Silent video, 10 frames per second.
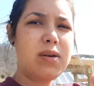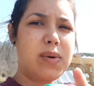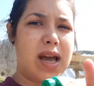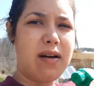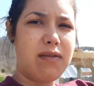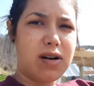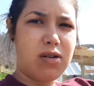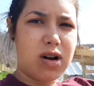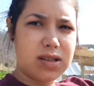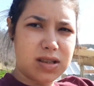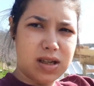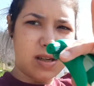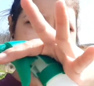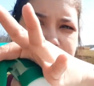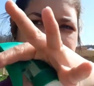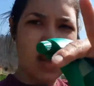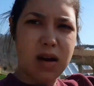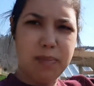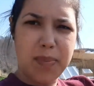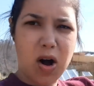We have it across a
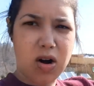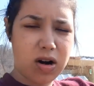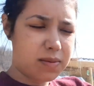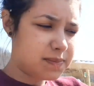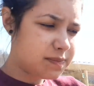bar.